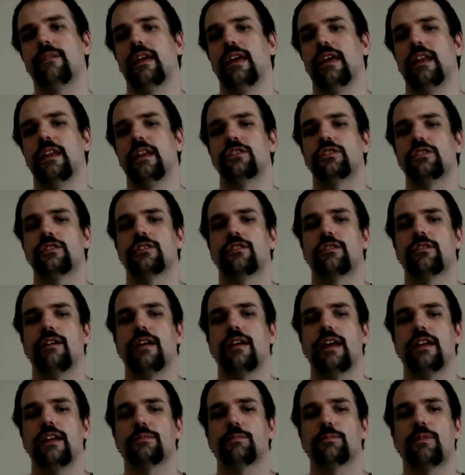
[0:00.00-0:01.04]
And it just
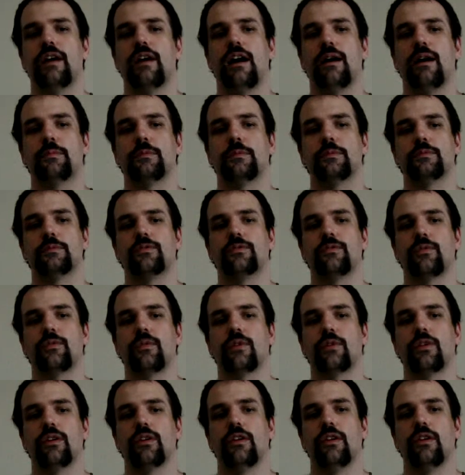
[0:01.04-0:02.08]
creates problems
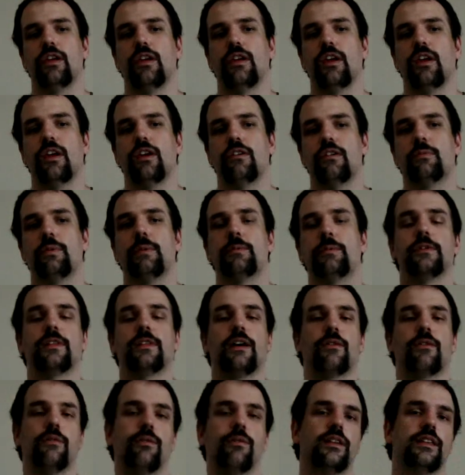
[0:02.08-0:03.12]
for people
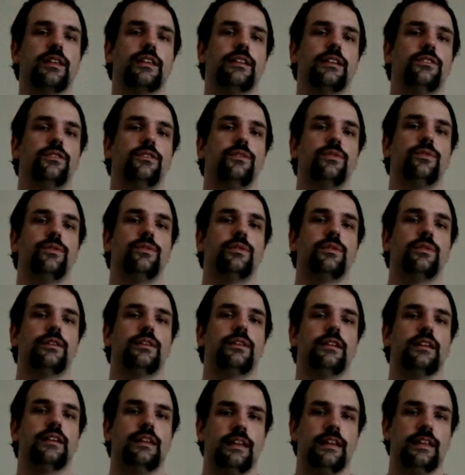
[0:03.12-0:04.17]
that really do
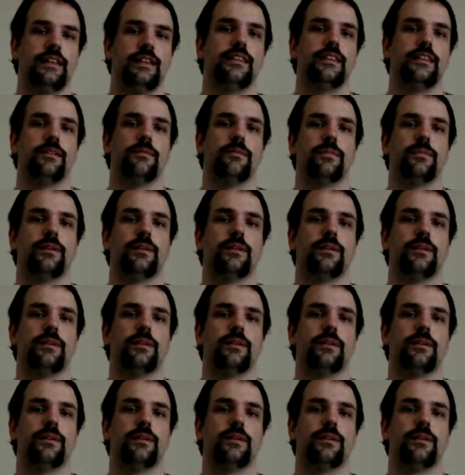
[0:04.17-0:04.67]
need them.